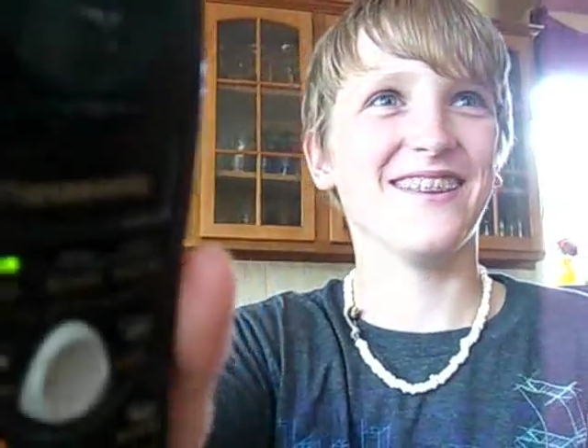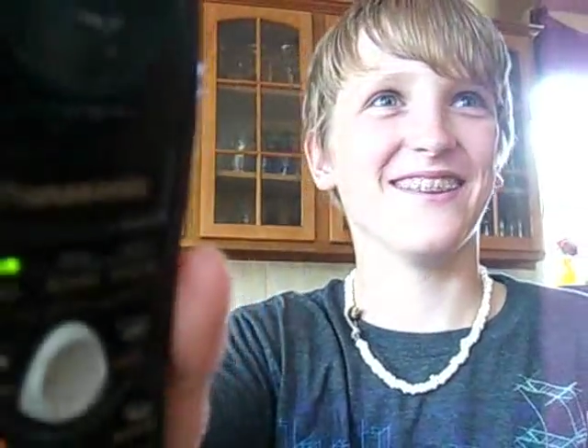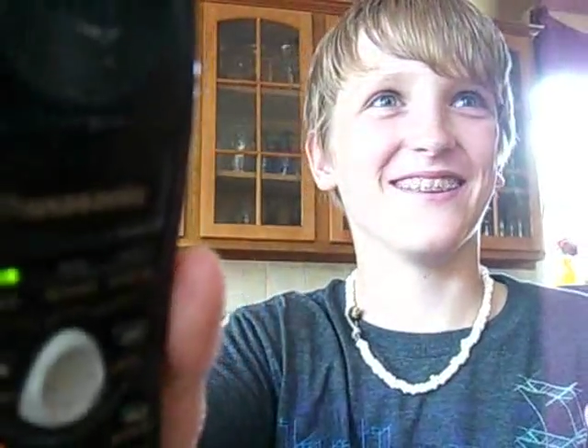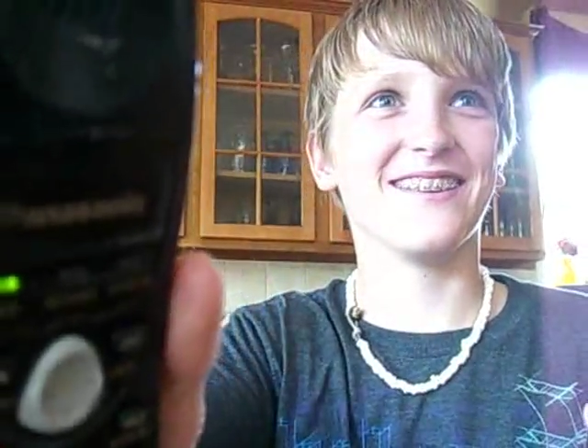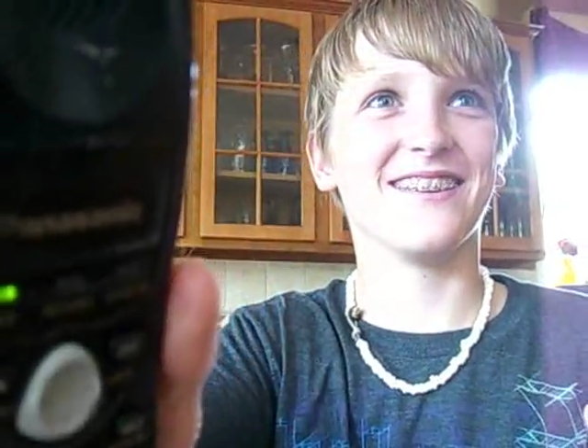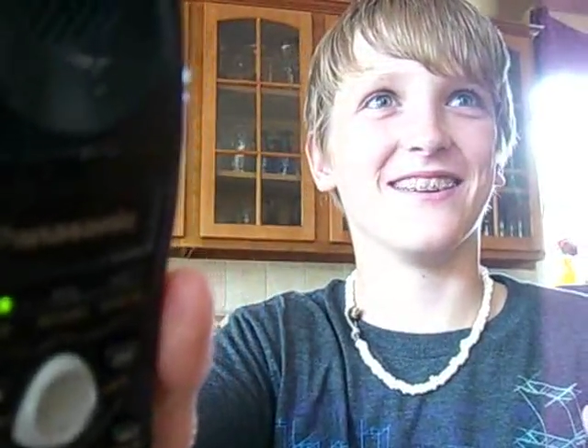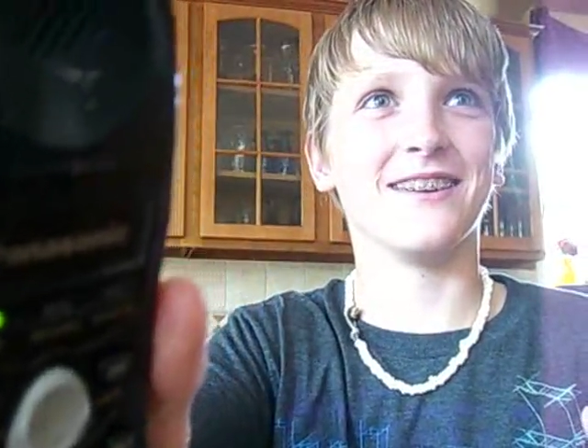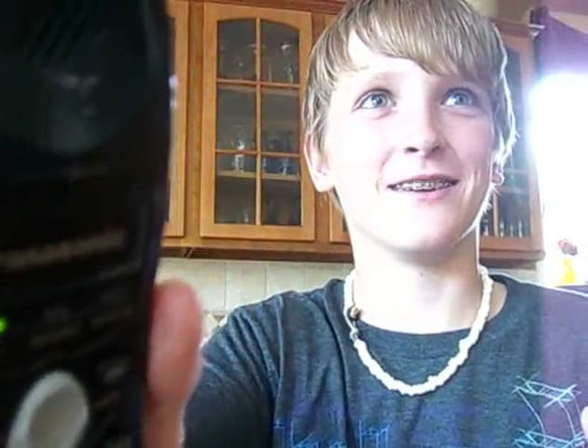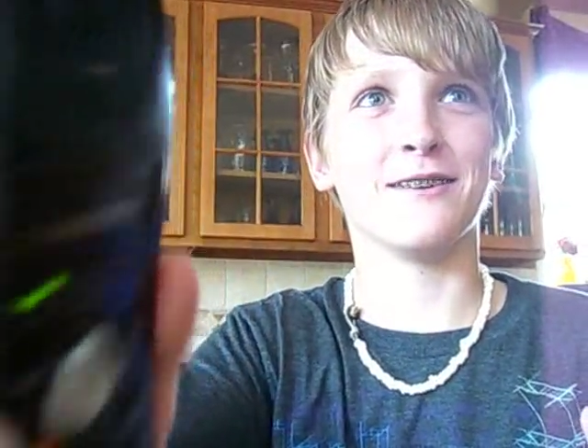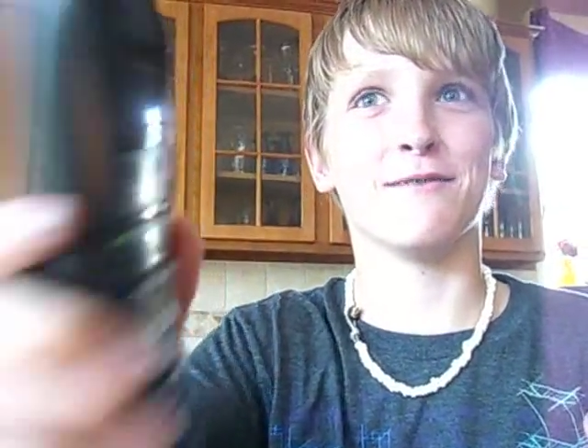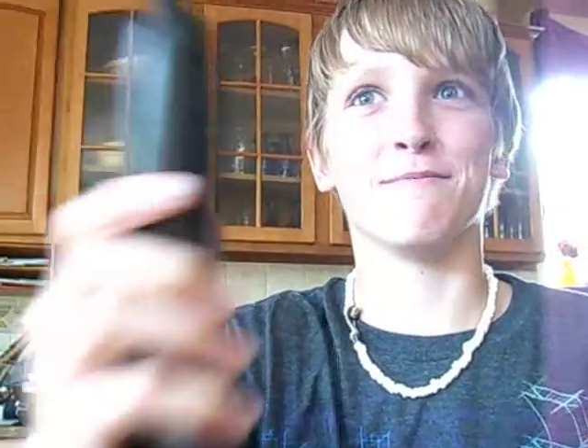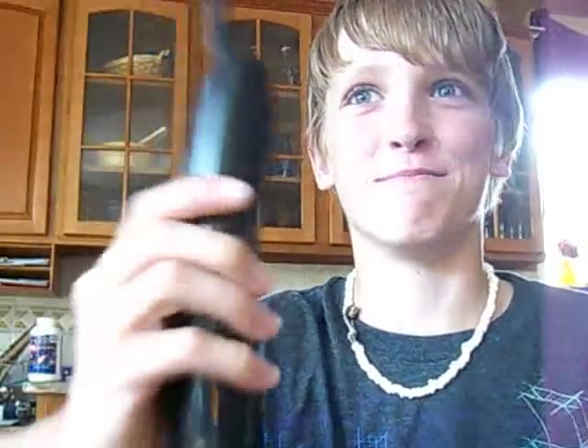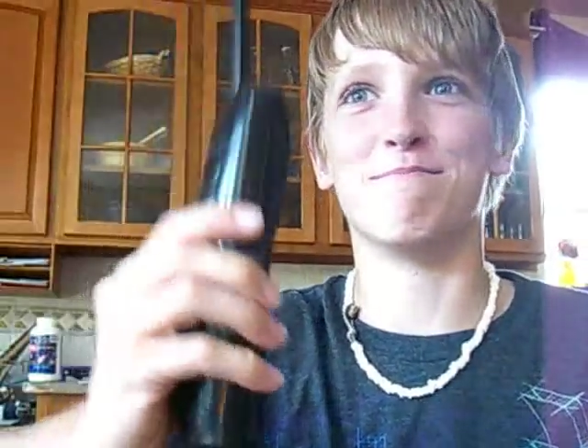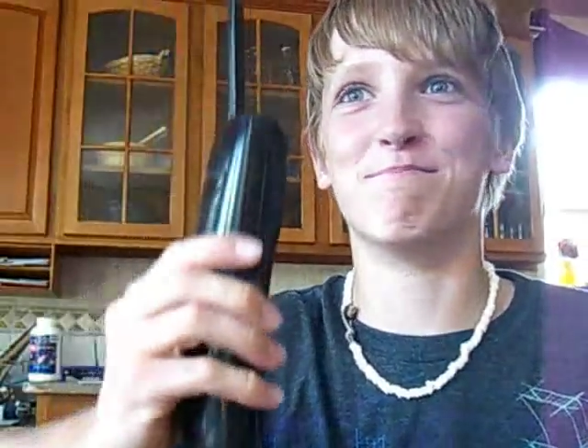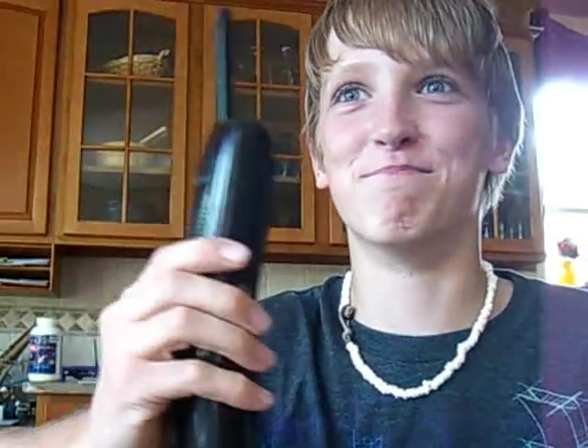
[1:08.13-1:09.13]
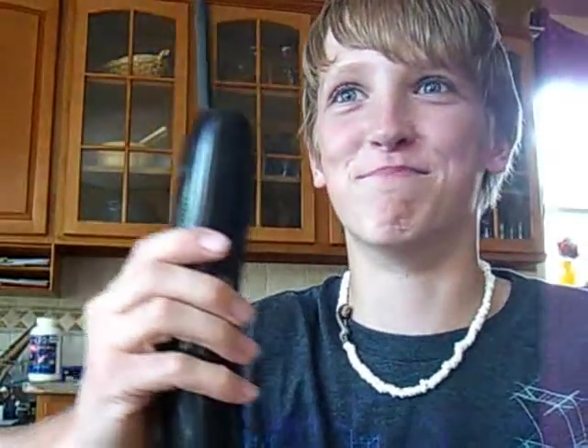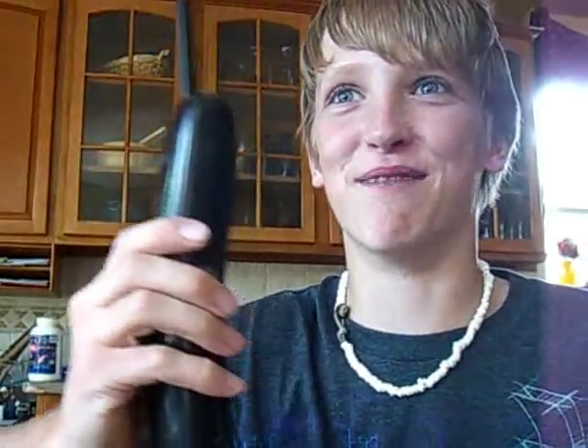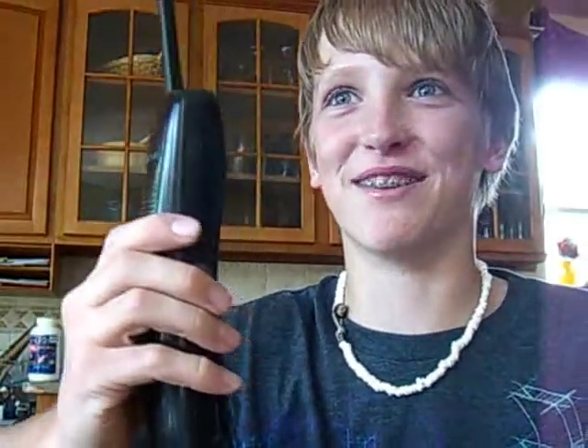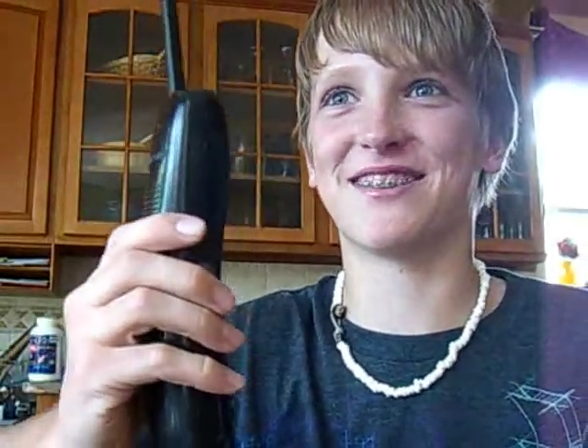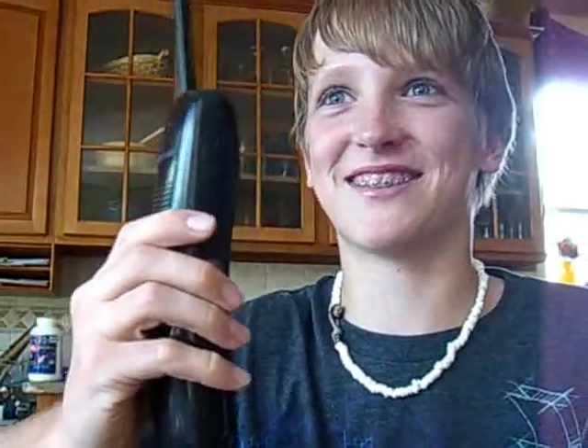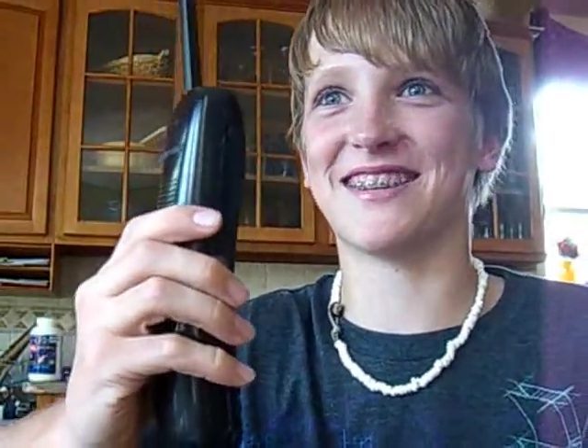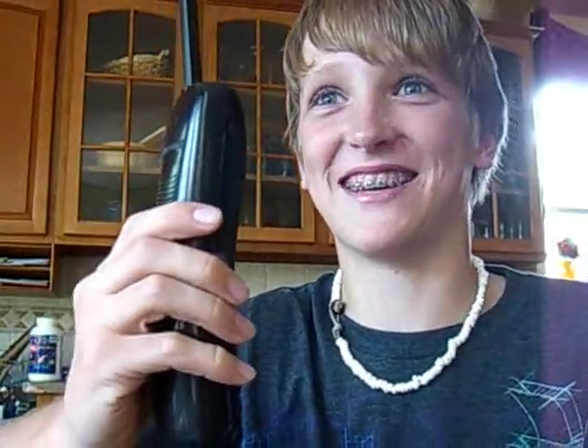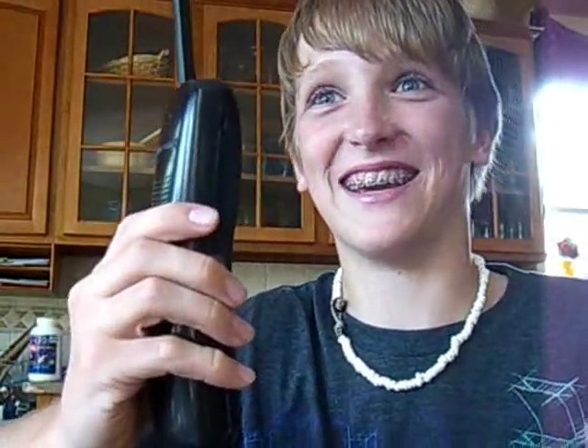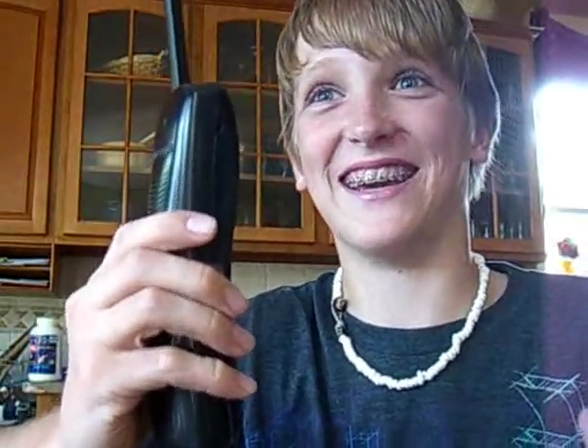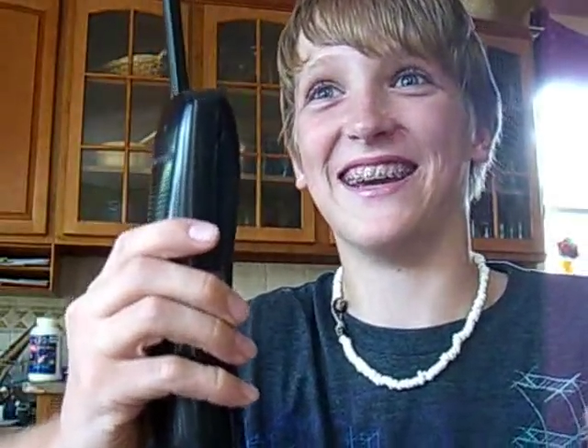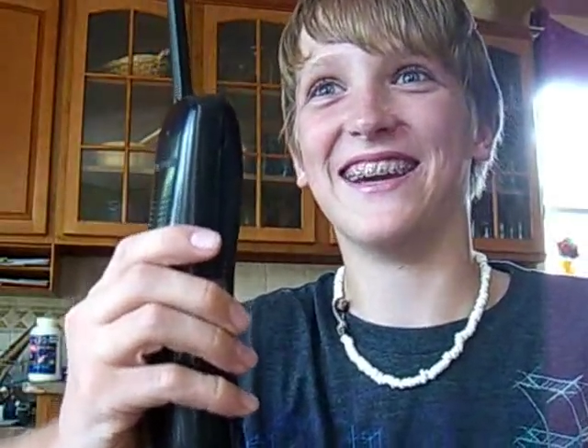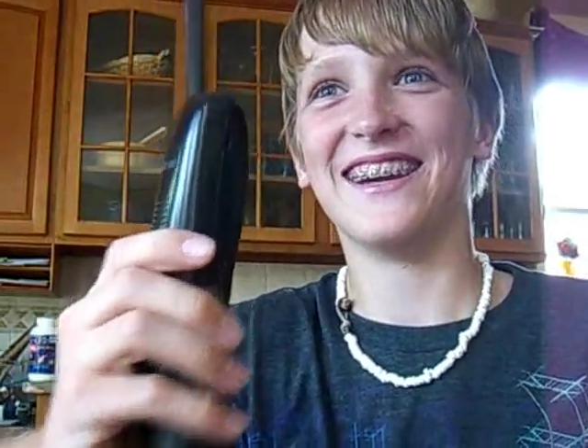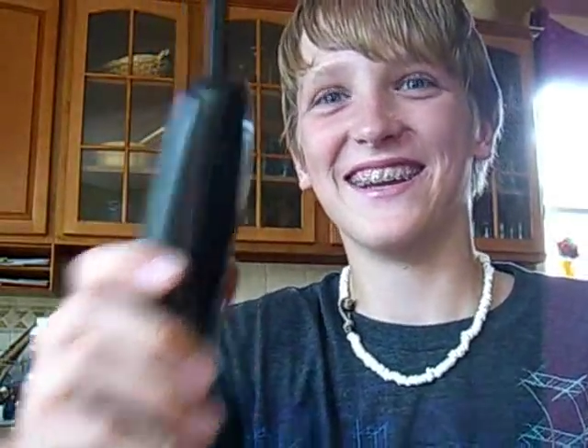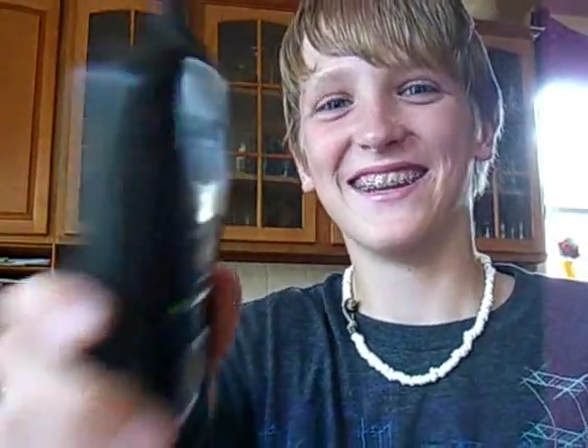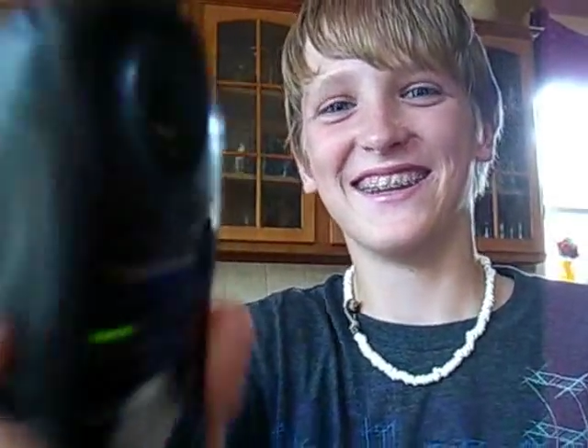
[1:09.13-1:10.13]
what?
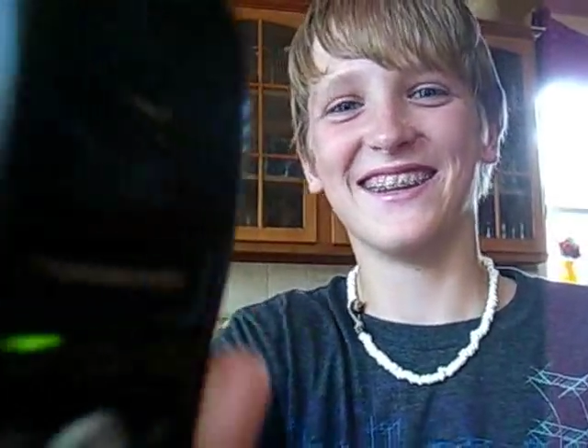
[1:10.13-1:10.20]
Butsky.